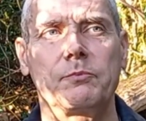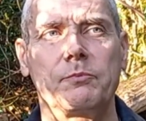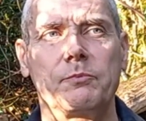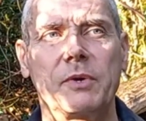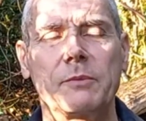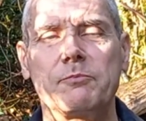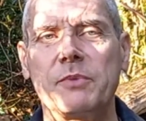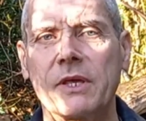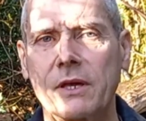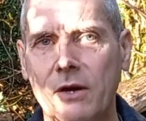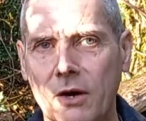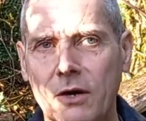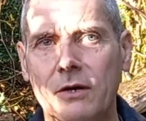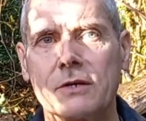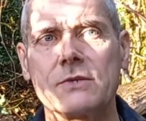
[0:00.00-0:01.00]
but
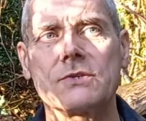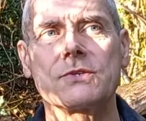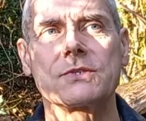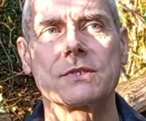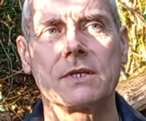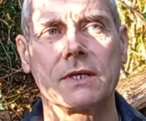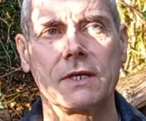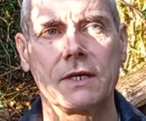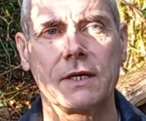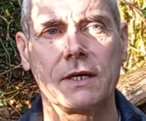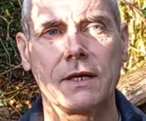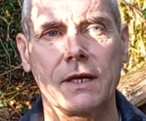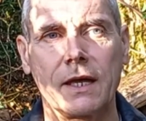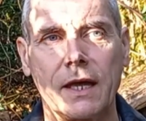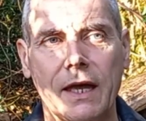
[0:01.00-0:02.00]
because
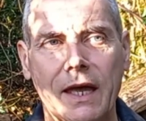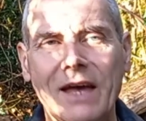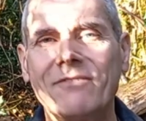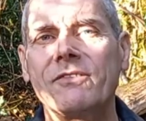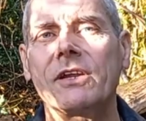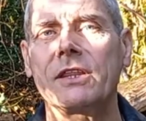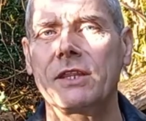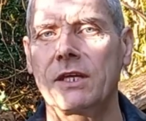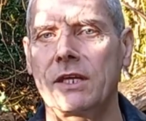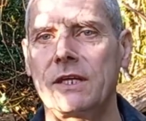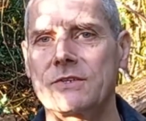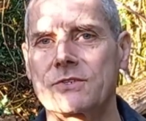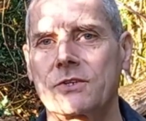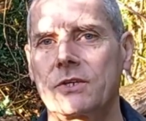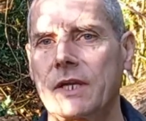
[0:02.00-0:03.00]
everything
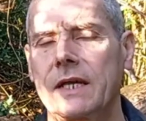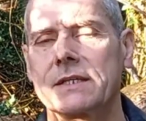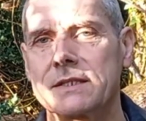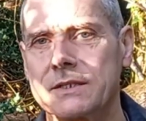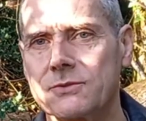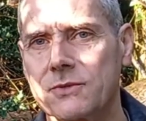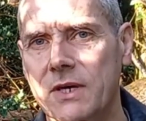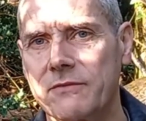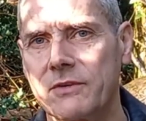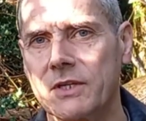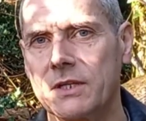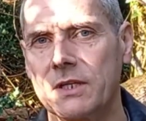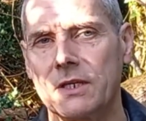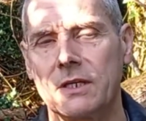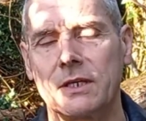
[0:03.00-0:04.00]
is connected to
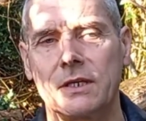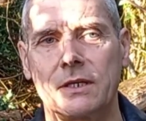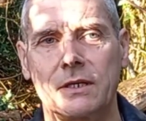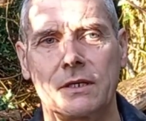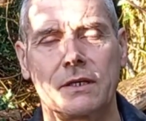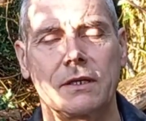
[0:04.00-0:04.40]
everything.